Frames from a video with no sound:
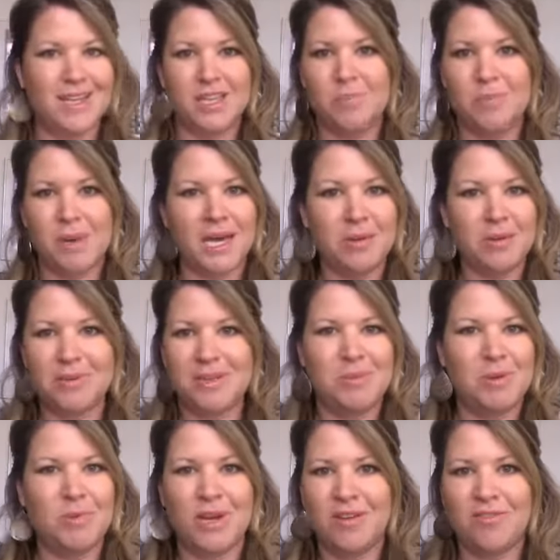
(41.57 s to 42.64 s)
The bottom can
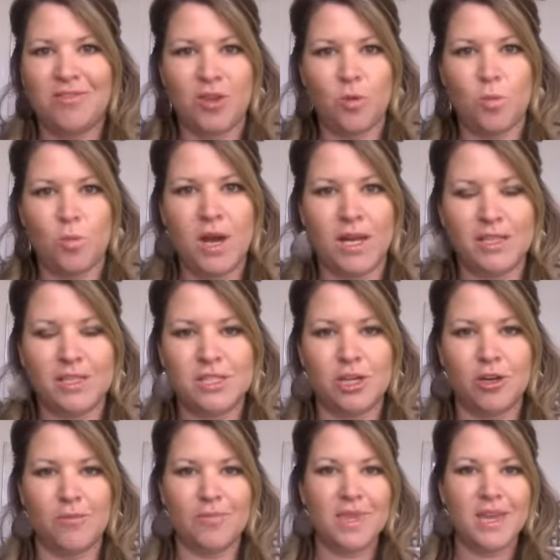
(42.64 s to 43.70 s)
be whatever you want.
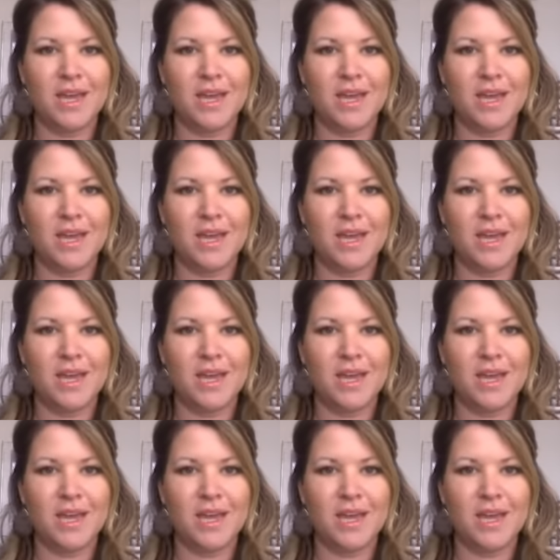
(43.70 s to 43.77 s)
So